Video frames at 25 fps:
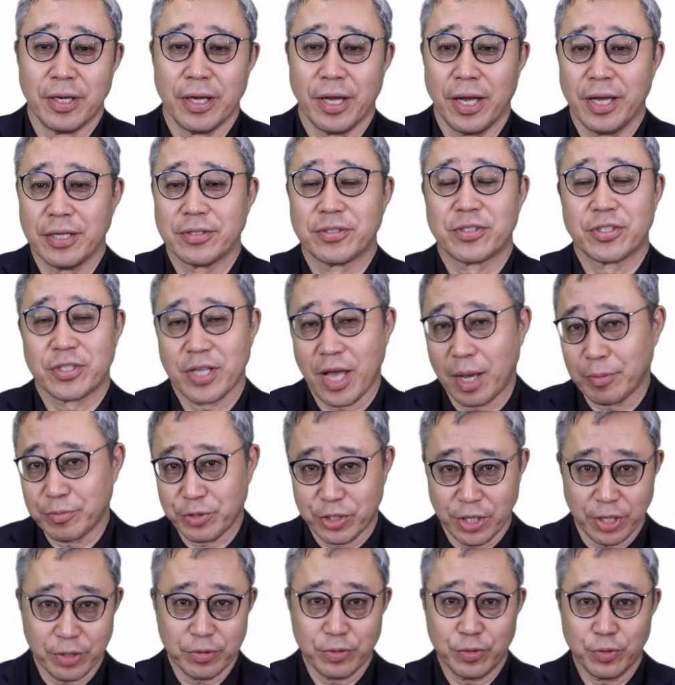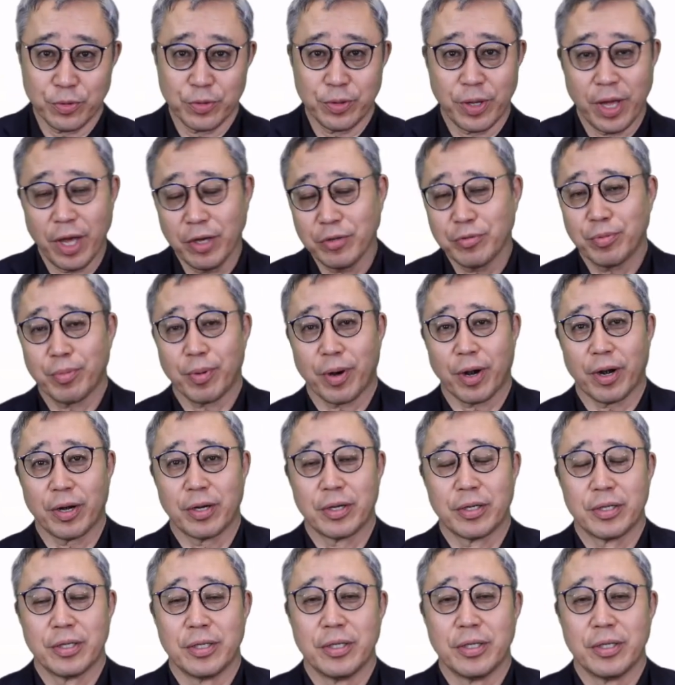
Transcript: is subject to FBAR.